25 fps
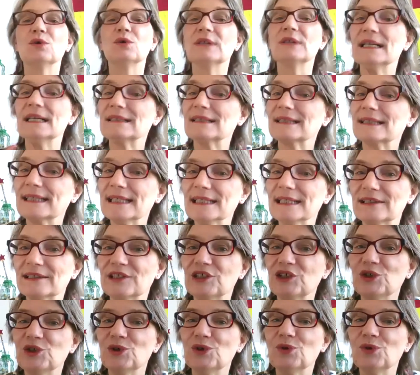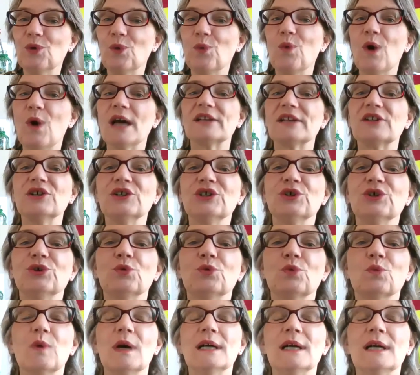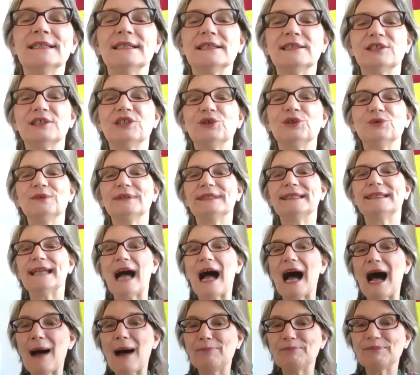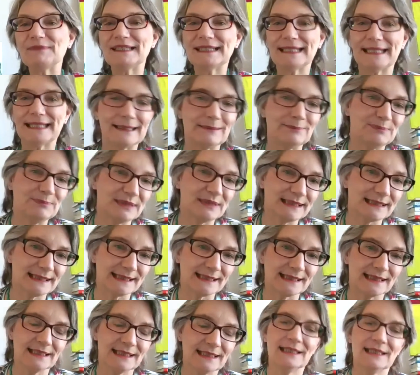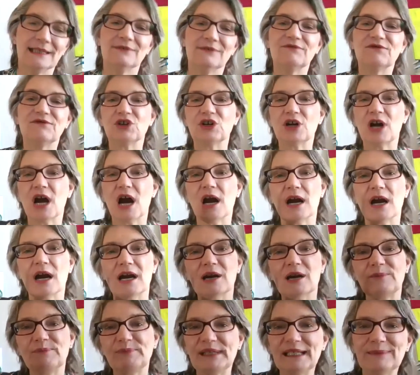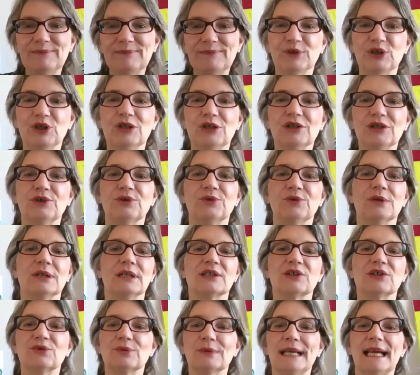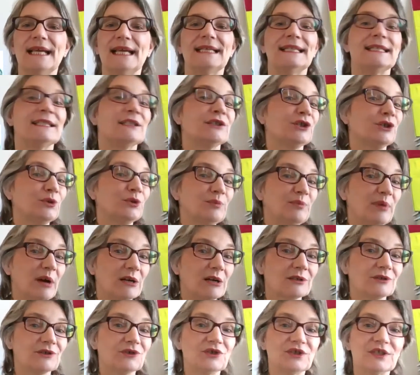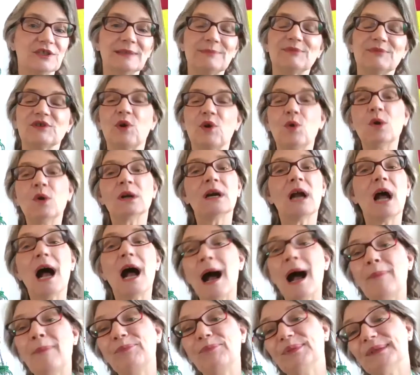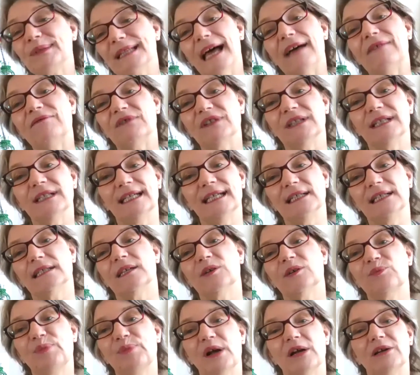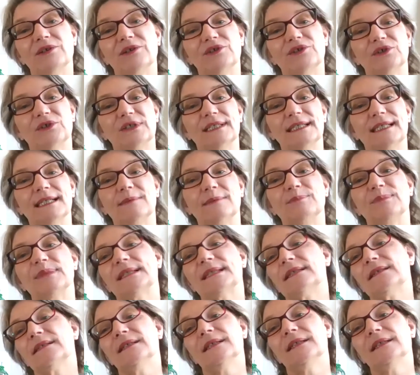let's get to what are your 1 to 2 top tips for our people who are creating new partnerships or up-leveling their partnerships.